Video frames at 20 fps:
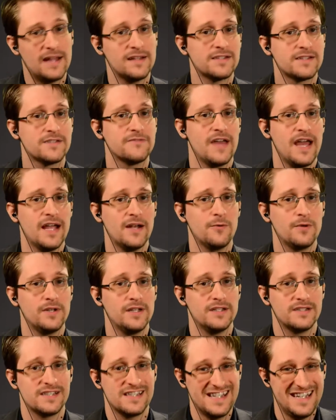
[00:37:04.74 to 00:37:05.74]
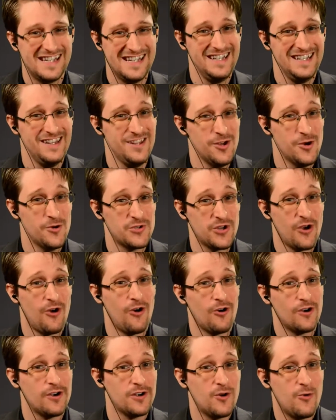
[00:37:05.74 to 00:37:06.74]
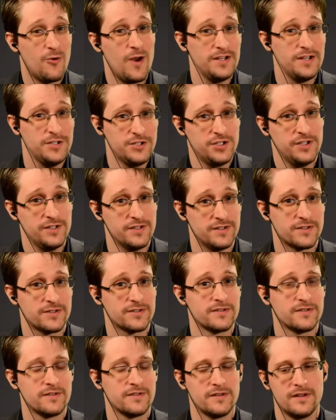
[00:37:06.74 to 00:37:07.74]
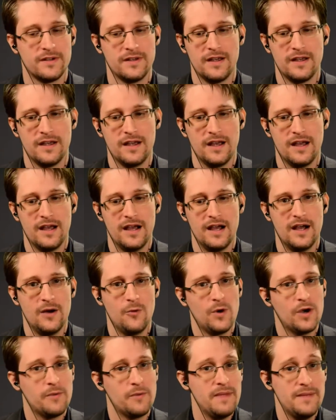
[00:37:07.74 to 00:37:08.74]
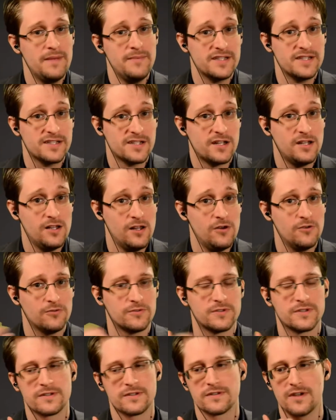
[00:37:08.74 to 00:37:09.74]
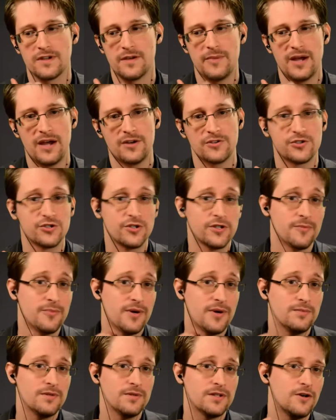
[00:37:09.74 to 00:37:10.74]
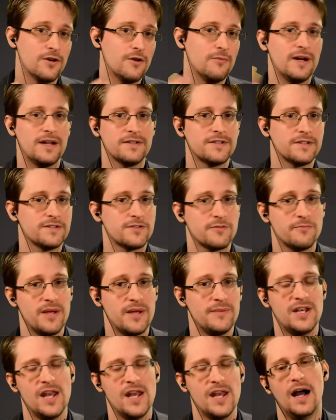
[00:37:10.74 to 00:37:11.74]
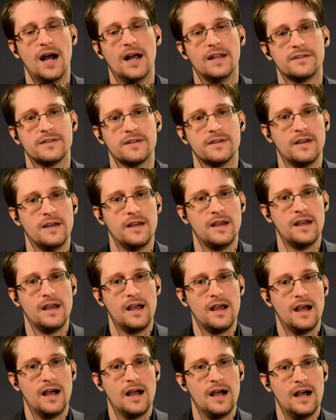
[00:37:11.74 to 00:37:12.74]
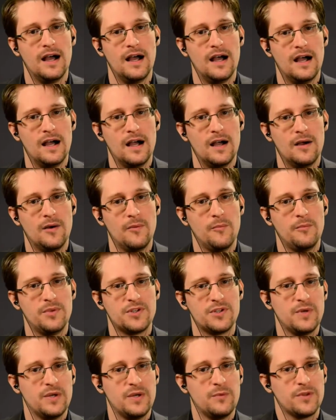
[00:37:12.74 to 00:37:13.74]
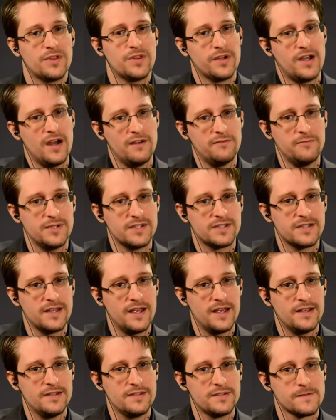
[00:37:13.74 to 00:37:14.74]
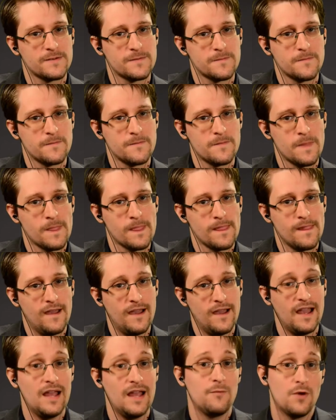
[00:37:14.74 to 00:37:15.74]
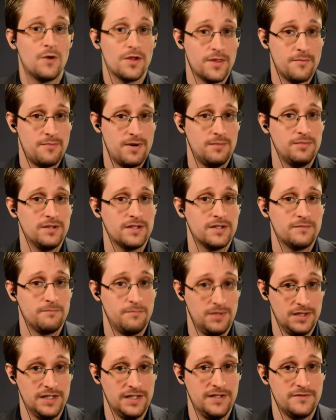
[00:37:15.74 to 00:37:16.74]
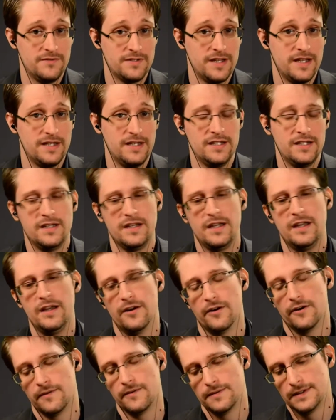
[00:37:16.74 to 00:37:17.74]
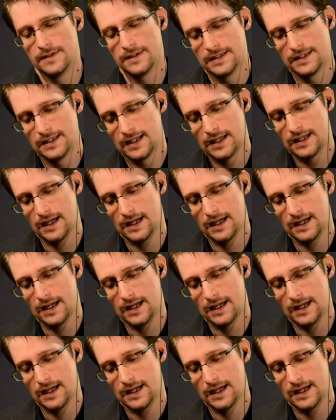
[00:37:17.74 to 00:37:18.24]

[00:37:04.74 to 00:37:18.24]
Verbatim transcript: the balance of equities in those hard questions where maybe it's close about should the public know about this or maybe not, between what the government says and what the public believes they need to hear.